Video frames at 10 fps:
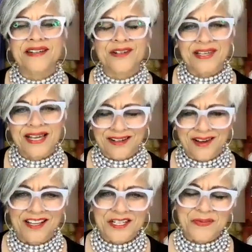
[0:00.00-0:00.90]
under the
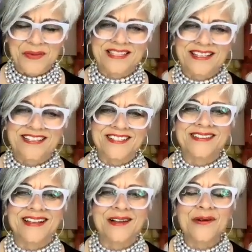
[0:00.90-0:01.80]
acknowledgement
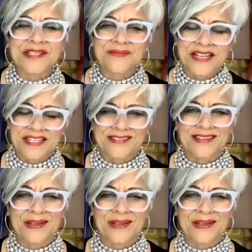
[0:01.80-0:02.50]
sections, I always mention